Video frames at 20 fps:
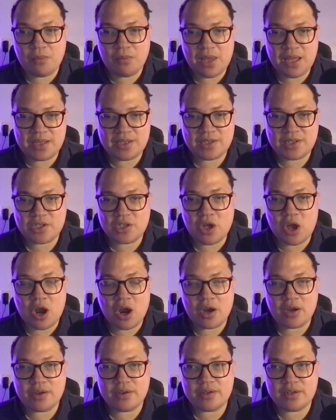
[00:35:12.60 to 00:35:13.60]

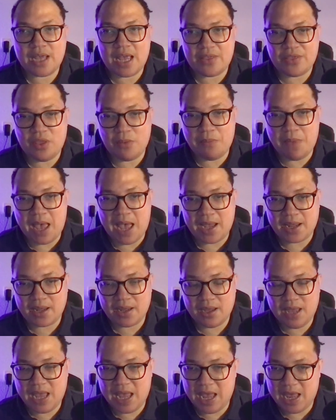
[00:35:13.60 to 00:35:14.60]
start at the
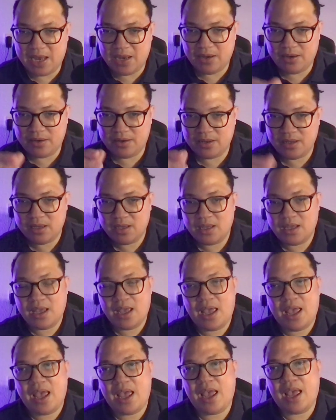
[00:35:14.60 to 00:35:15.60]
back and
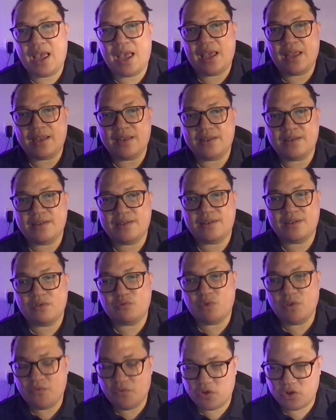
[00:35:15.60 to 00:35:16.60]

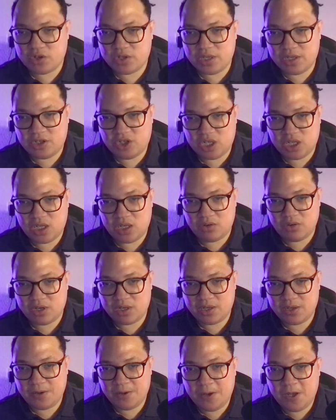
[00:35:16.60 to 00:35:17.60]
reverse engineer
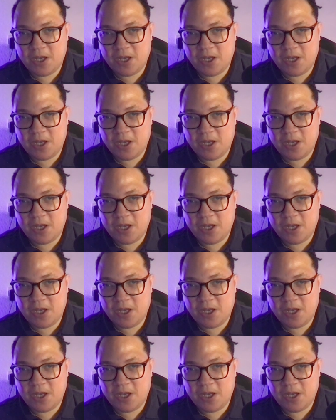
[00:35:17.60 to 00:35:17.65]
it.